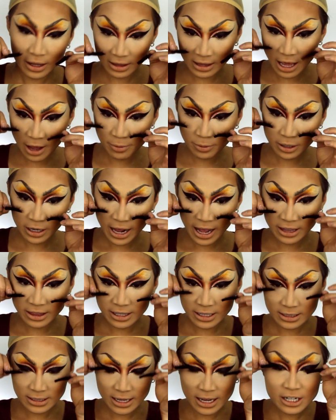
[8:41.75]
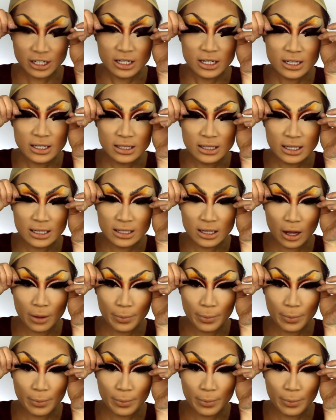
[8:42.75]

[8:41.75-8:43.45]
Now I'm going to add these lashes. These are